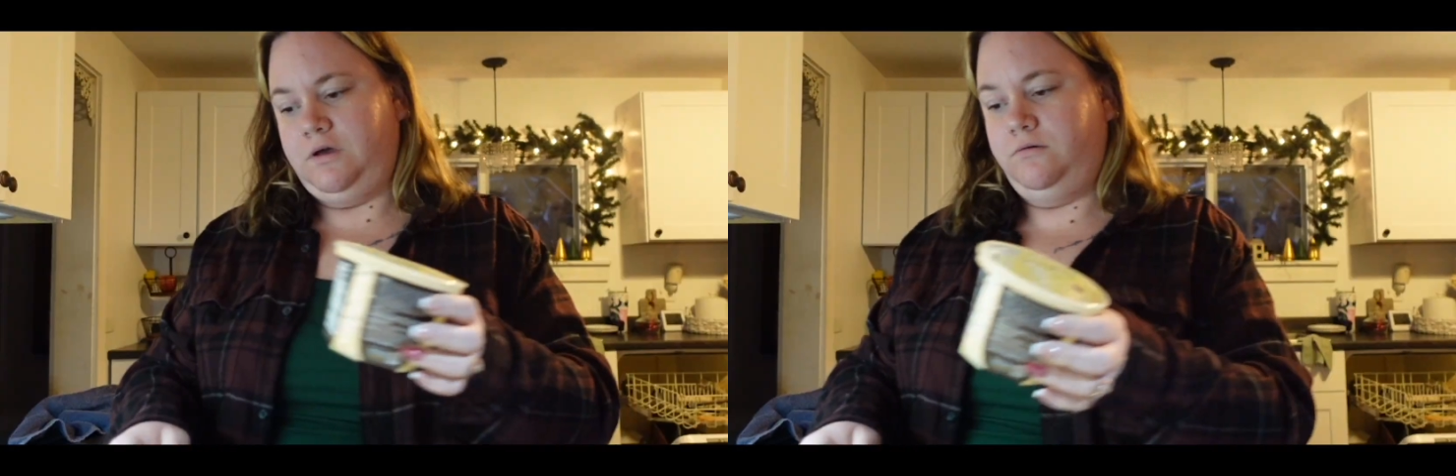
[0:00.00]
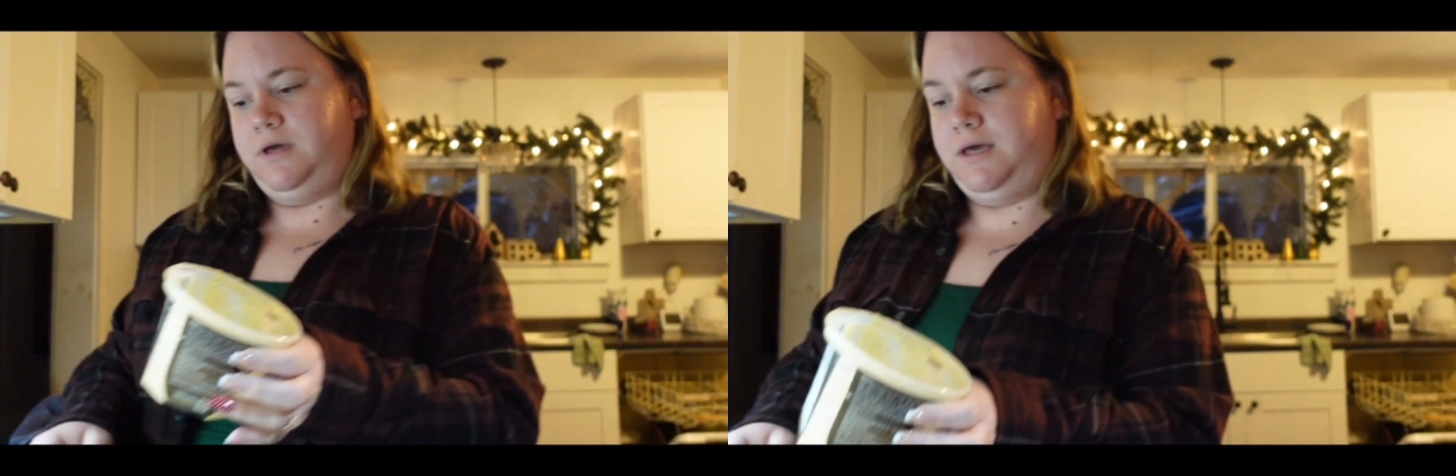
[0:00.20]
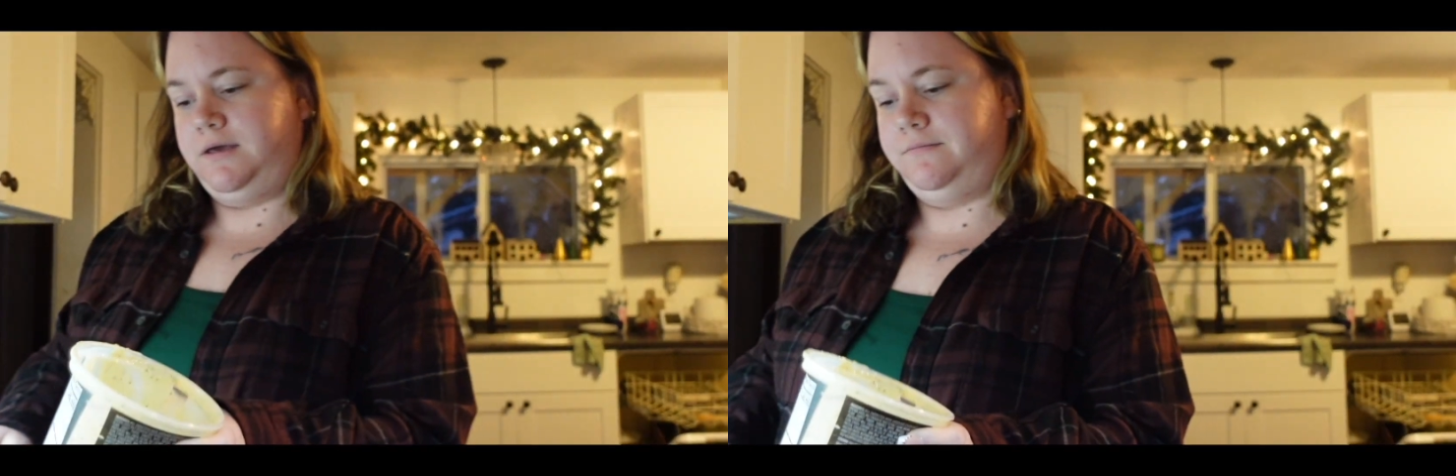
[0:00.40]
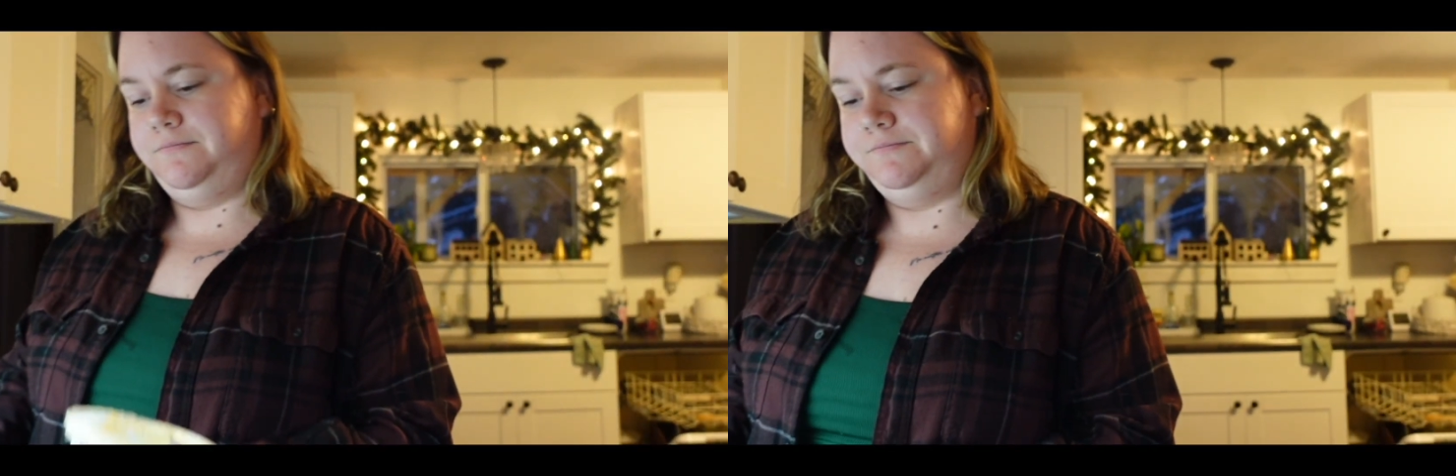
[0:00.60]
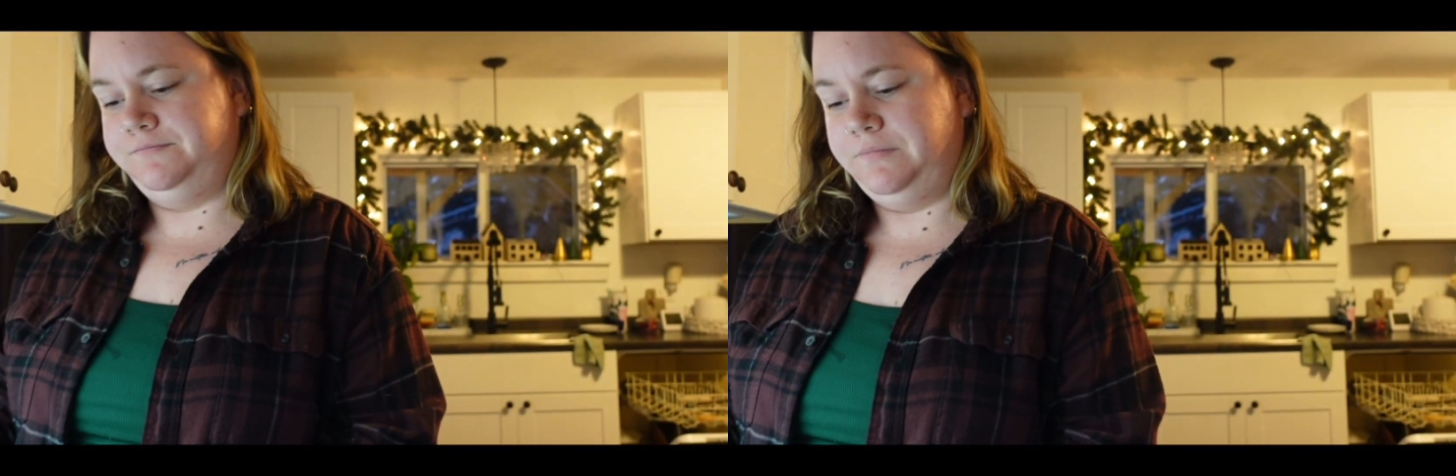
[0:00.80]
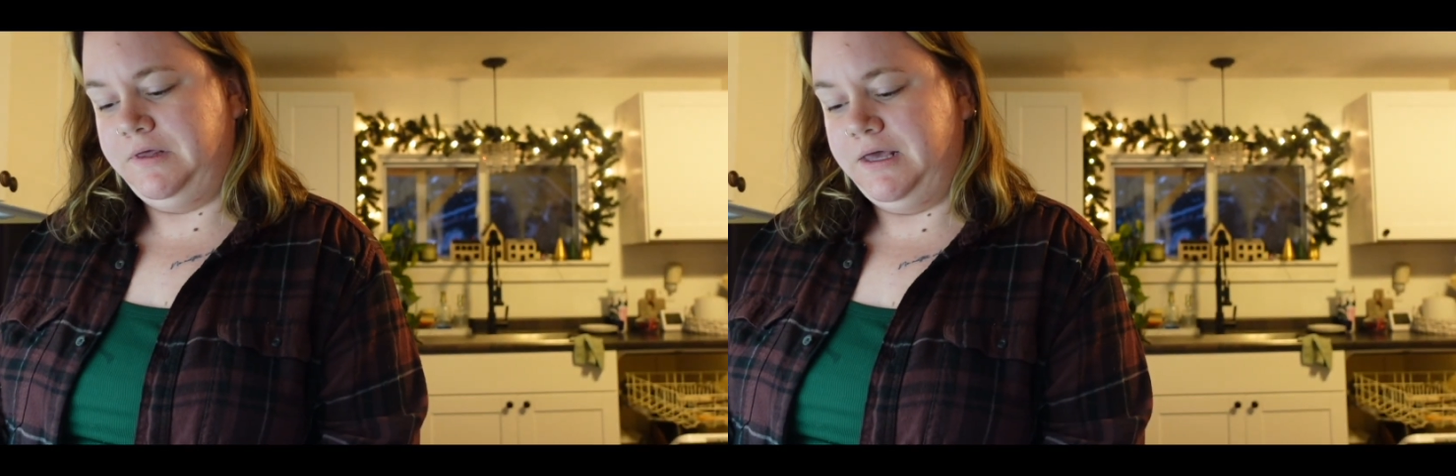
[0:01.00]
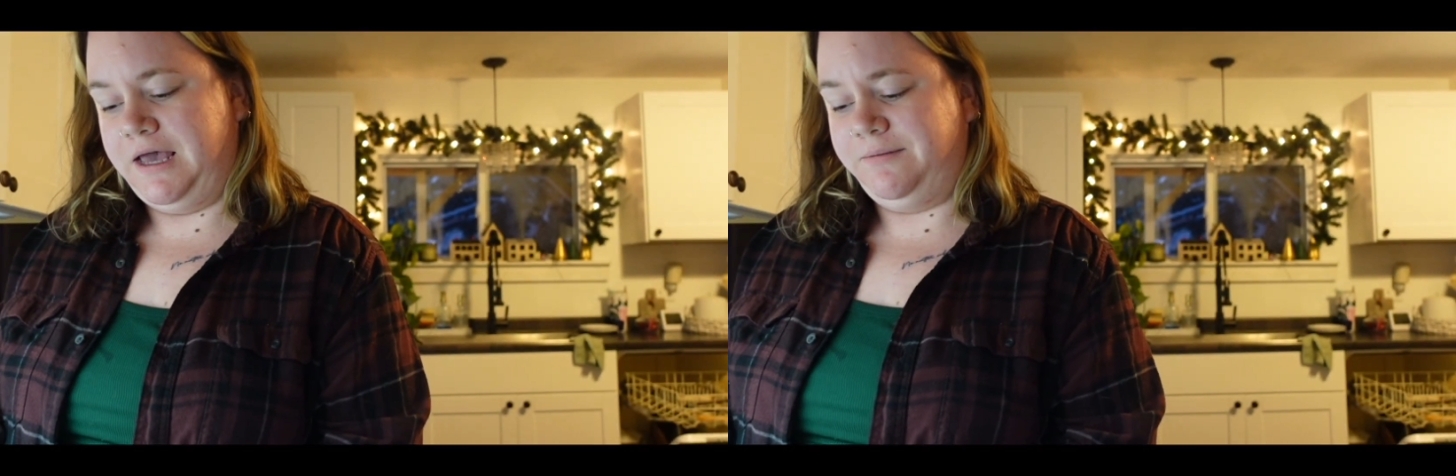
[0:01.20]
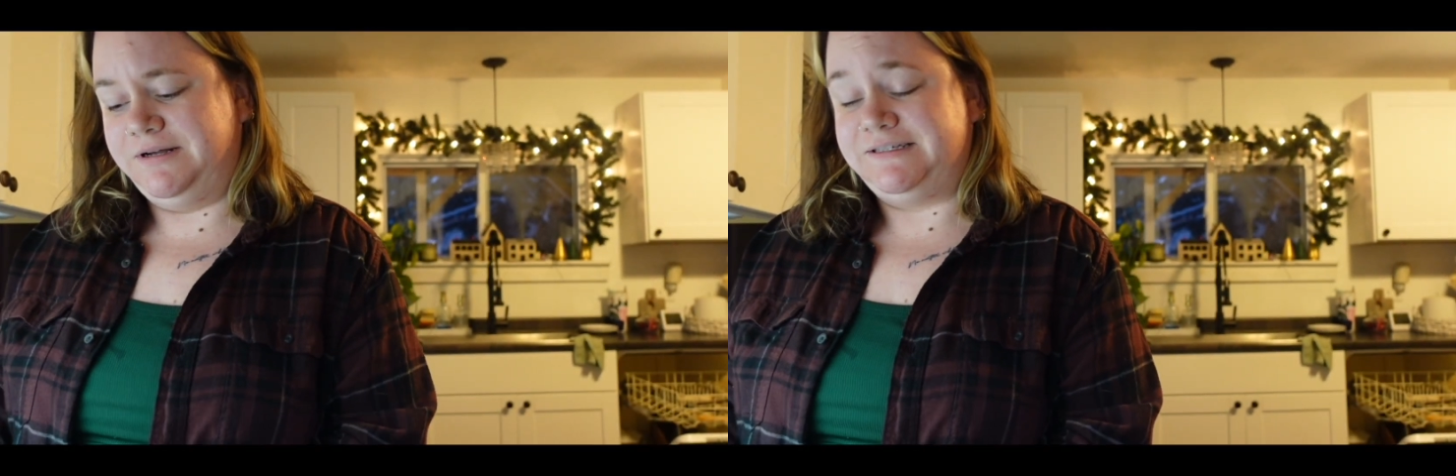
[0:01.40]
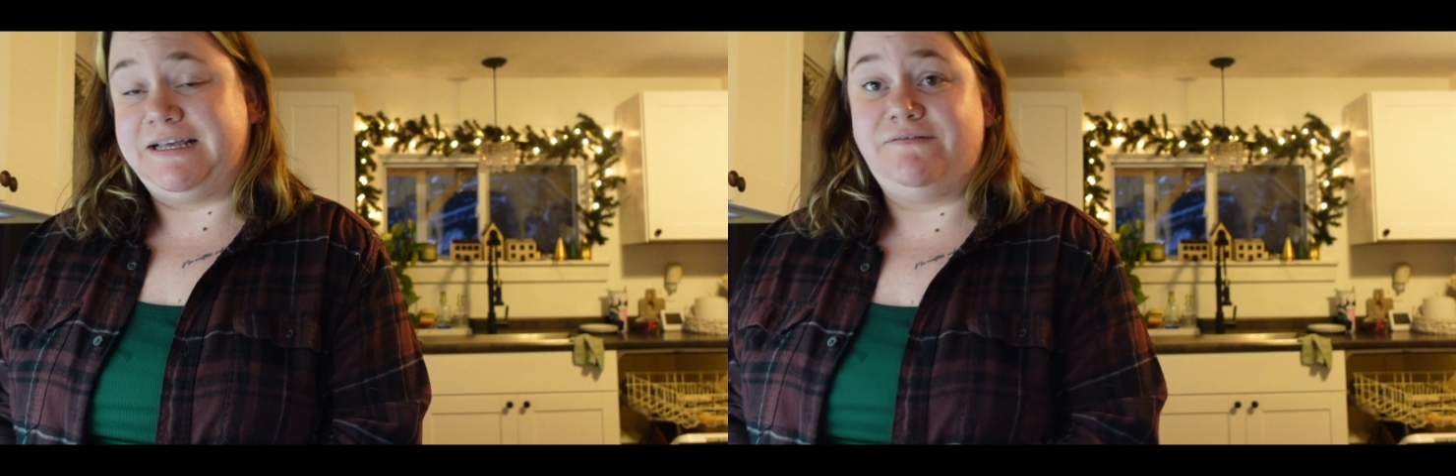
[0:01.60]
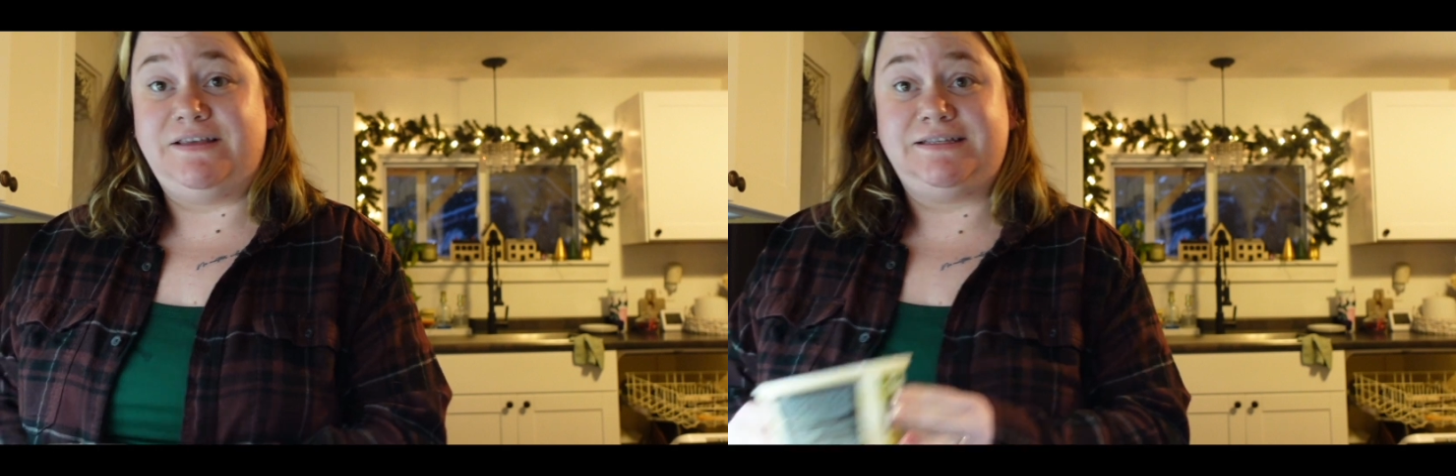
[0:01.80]
Okay. I'm gonna
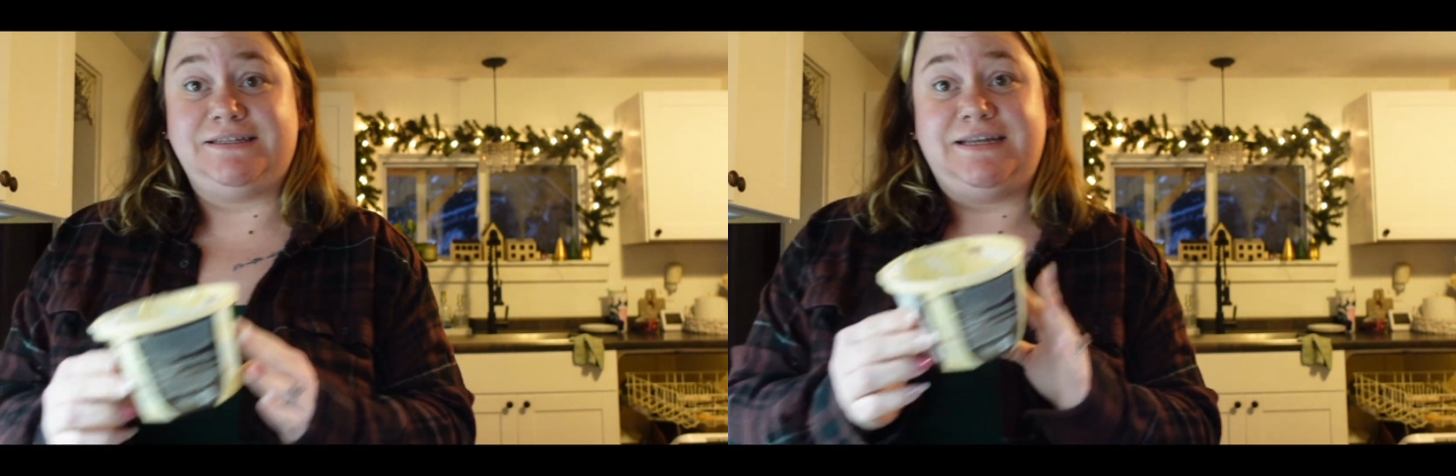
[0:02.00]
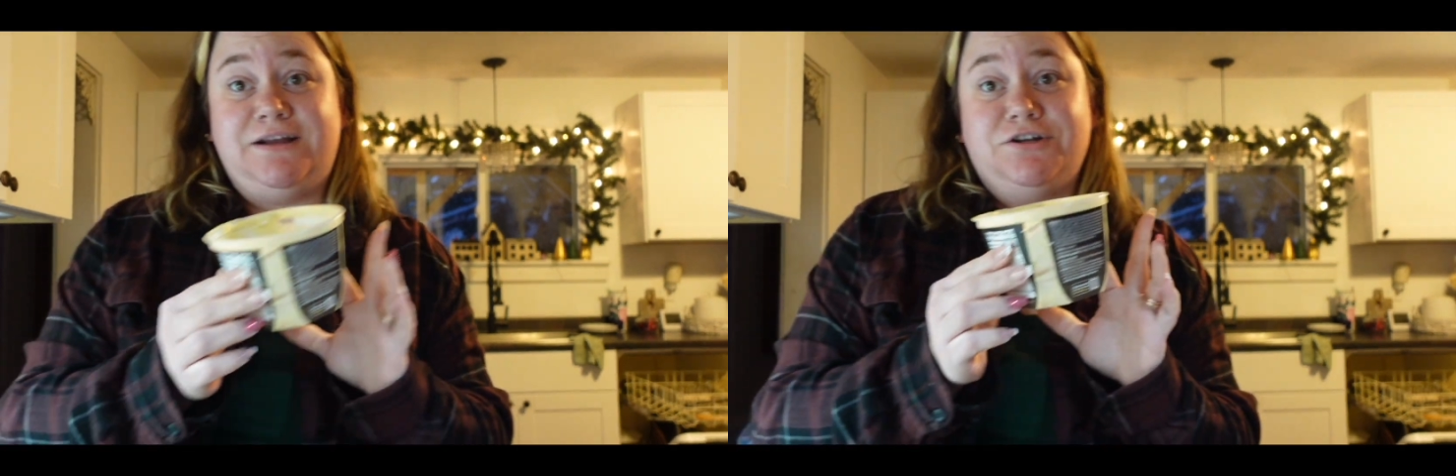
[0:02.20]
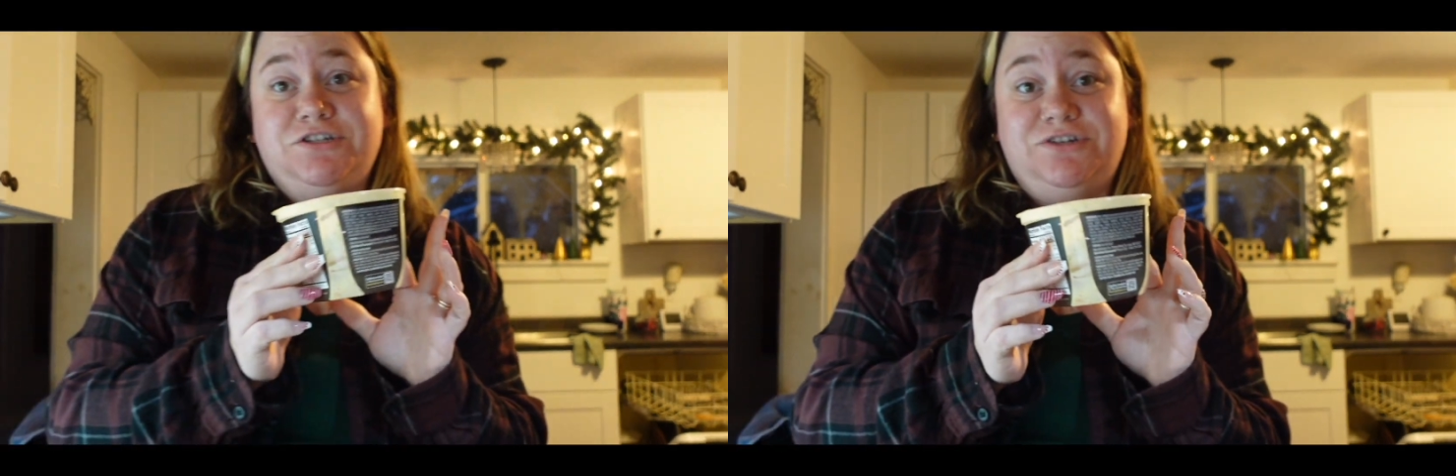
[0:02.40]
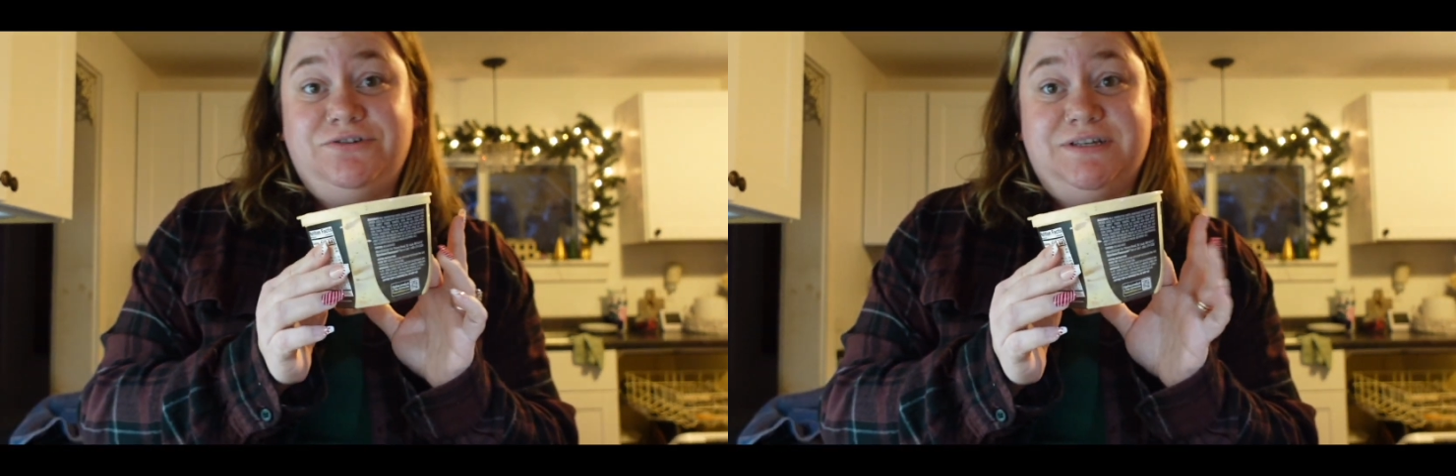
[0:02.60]
save these containers too